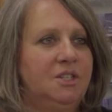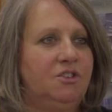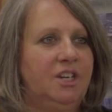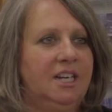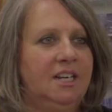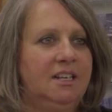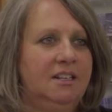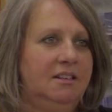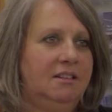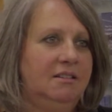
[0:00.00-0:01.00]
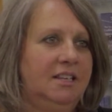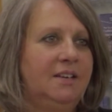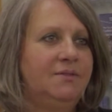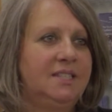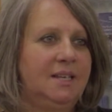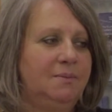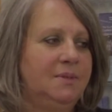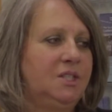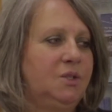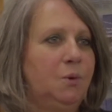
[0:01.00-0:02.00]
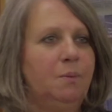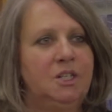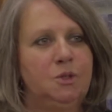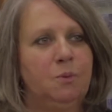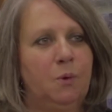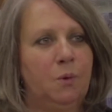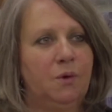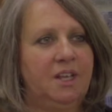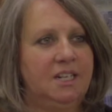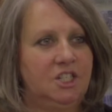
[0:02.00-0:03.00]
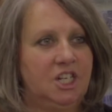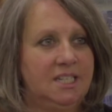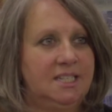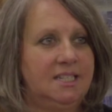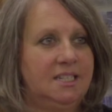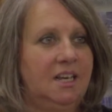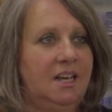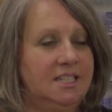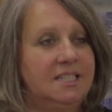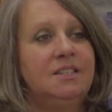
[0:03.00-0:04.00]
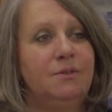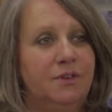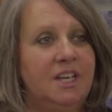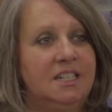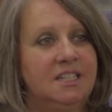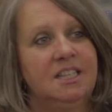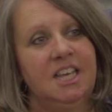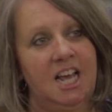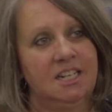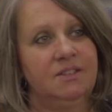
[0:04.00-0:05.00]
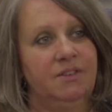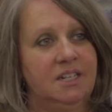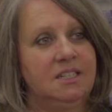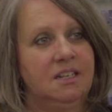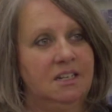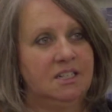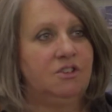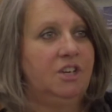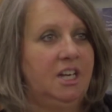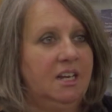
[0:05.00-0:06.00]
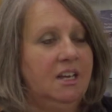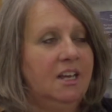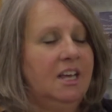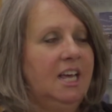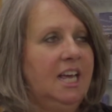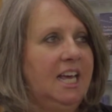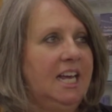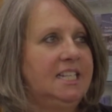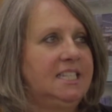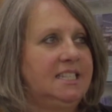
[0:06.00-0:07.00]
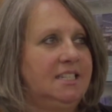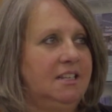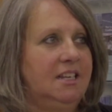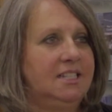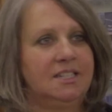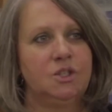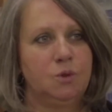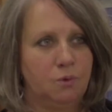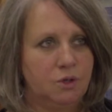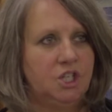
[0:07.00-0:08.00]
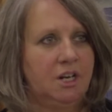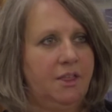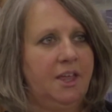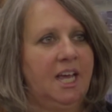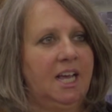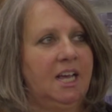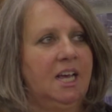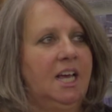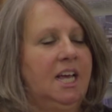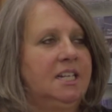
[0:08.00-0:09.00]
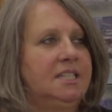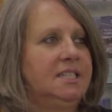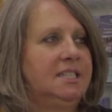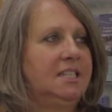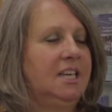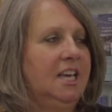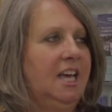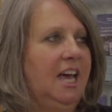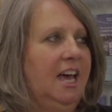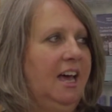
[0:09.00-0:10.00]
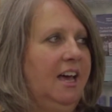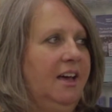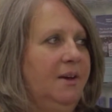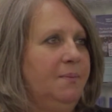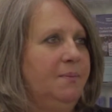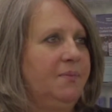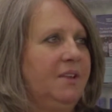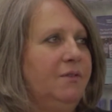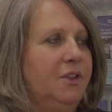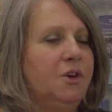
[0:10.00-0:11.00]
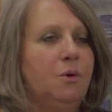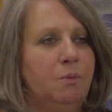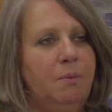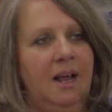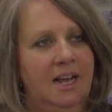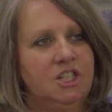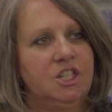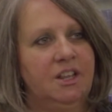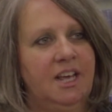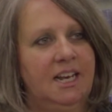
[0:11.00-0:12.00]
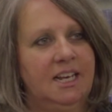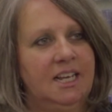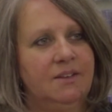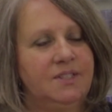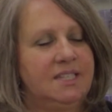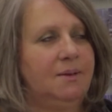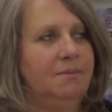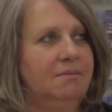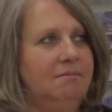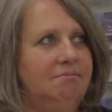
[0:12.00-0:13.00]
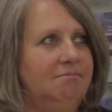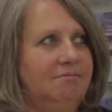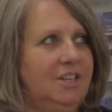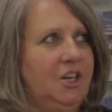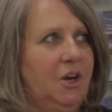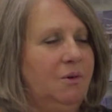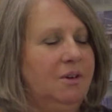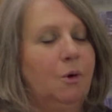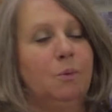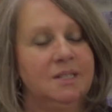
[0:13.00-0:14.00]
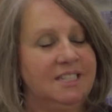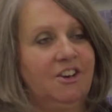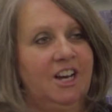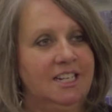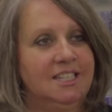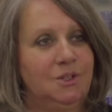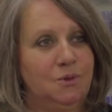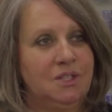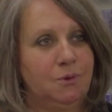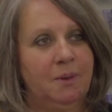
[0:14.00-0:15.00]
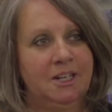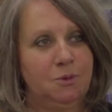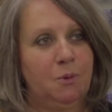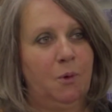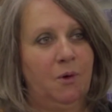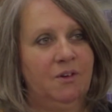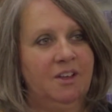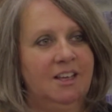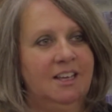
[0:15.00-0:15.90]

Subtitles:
degree gives them so much more than just a certificate at the end of it, a degree. It's a social thing. It's for their own pleasure. Then it gives them, you know, opens their eyes to so much more.